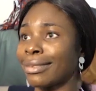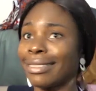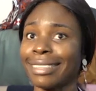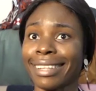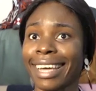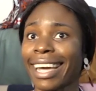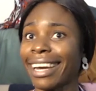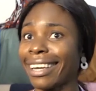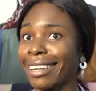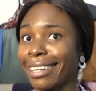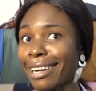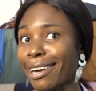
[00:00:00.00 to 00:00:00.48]

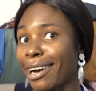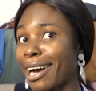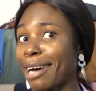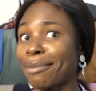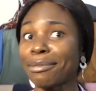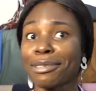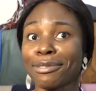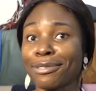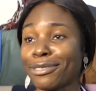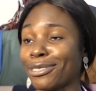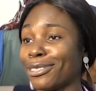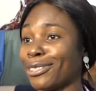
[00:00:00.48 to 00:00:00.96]
Like now,
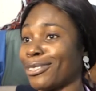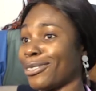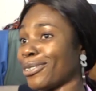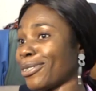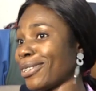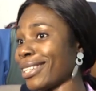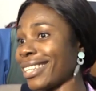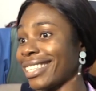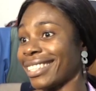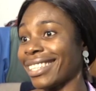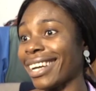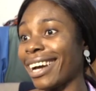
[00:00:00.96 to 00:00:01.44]
I'm even
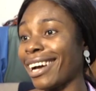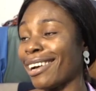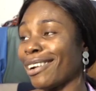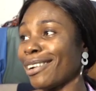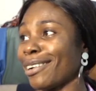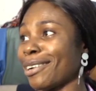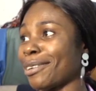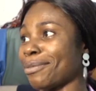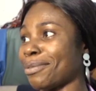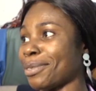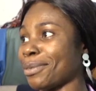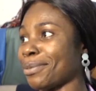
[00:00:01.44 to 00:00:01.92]
choked because I
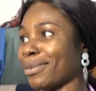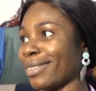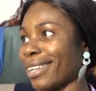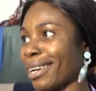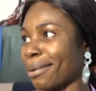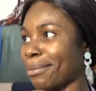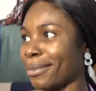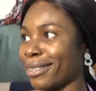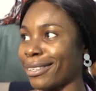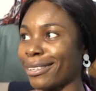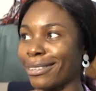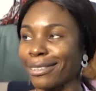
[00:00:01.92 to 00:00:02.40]
have a lot of people
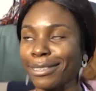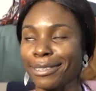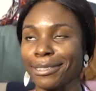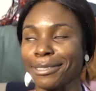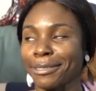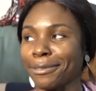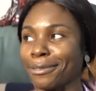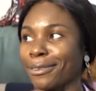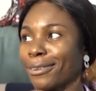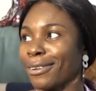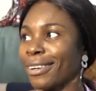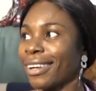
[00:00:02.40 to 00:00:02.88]
that I'm making
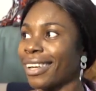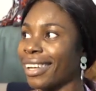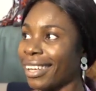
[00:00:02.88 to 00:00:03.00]
clothes for.